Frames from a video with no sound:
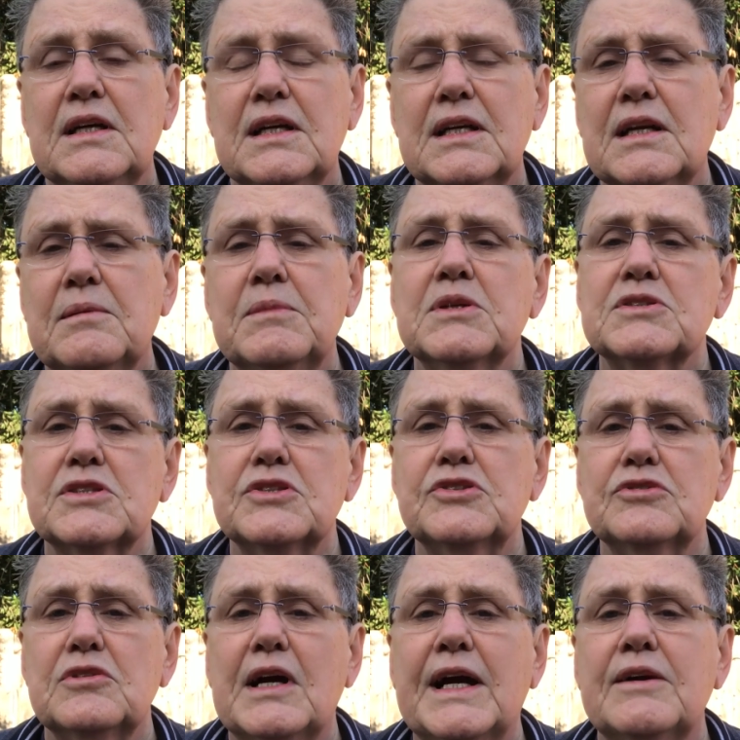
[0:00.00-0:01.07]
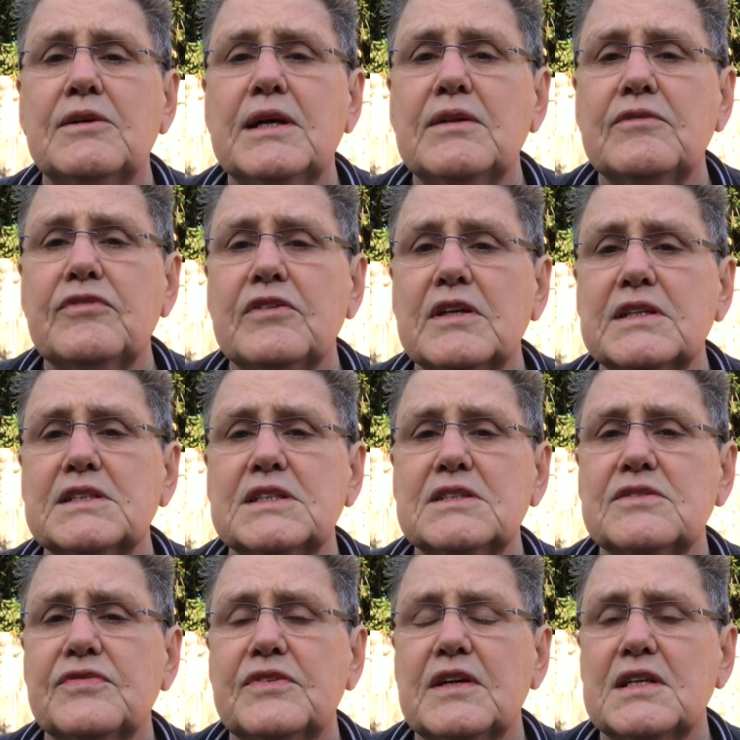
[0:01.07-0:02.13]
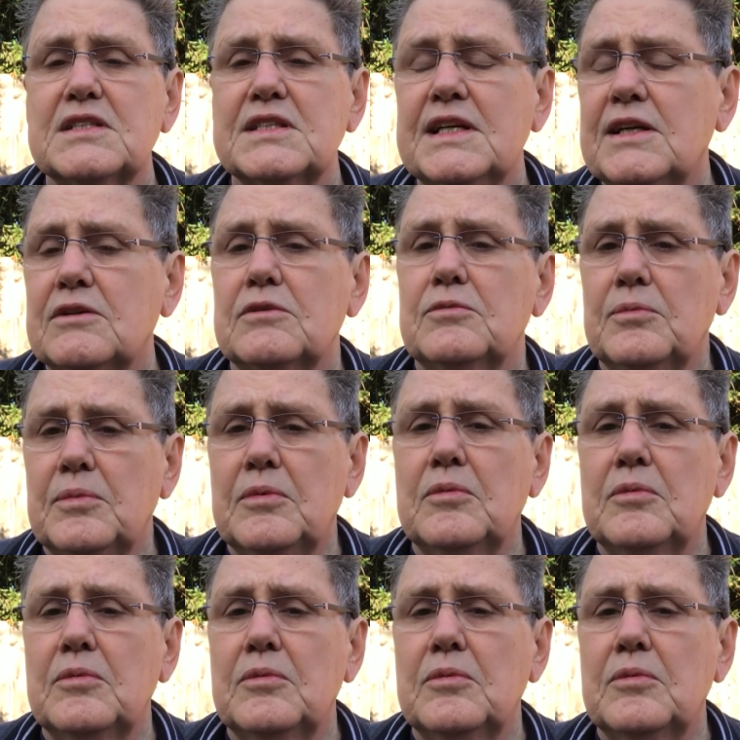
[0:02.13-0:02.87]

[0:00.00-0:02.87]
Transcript: And I'm not so sure how helpful it is for us now.